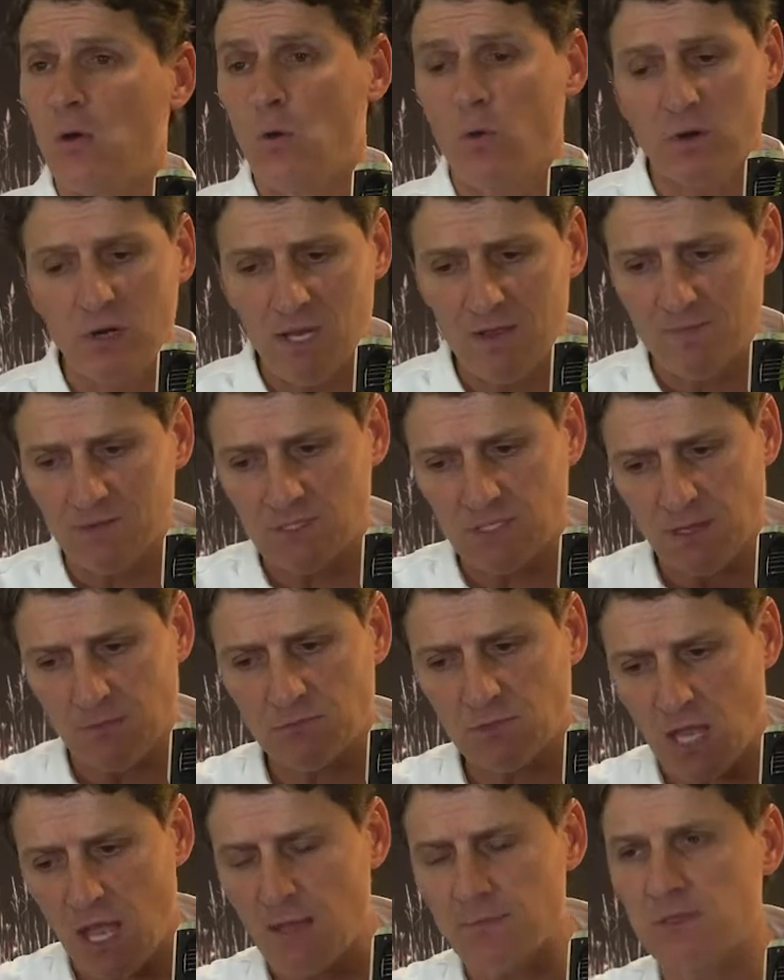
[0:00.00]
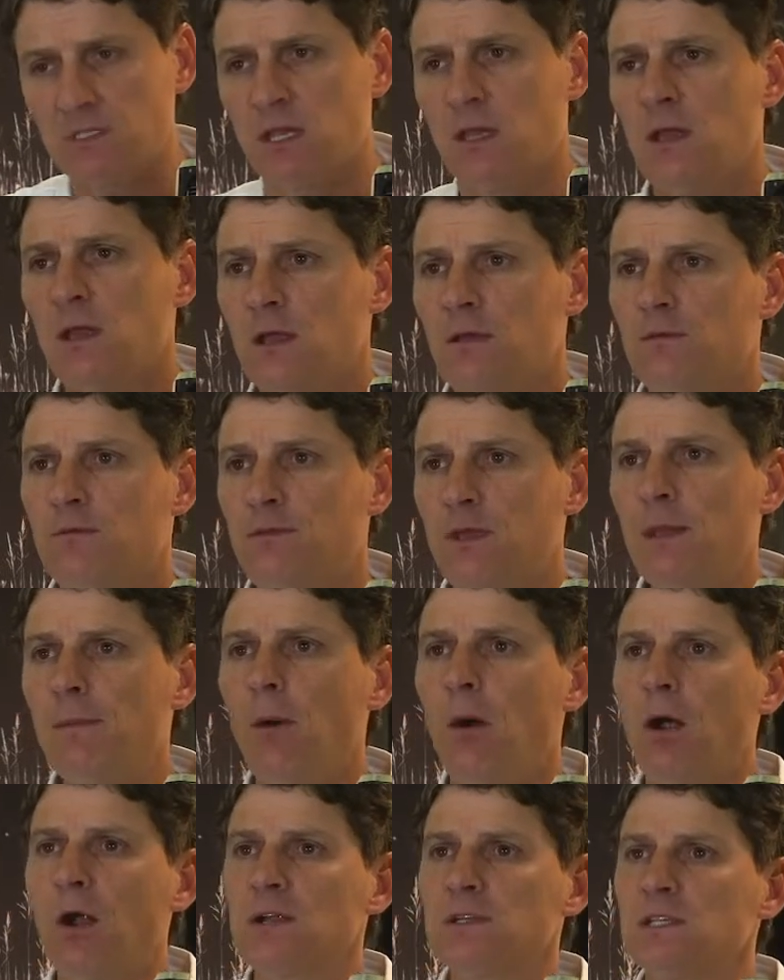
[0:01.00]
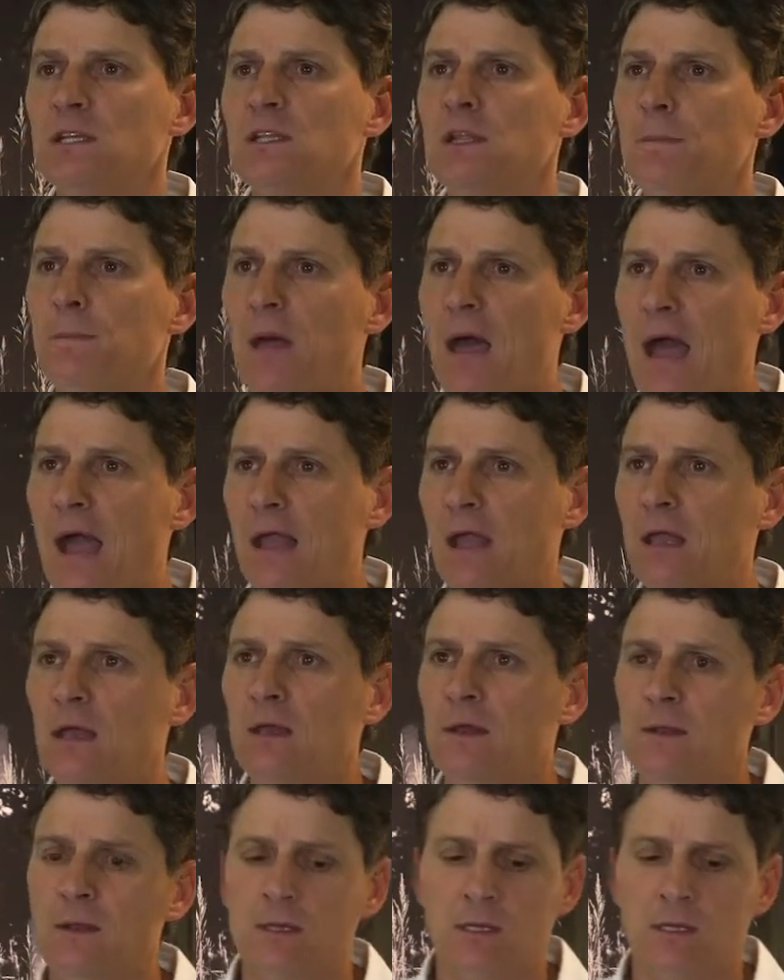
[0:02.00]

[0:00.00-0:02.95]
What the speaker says: or even sometimes V-bars in the back,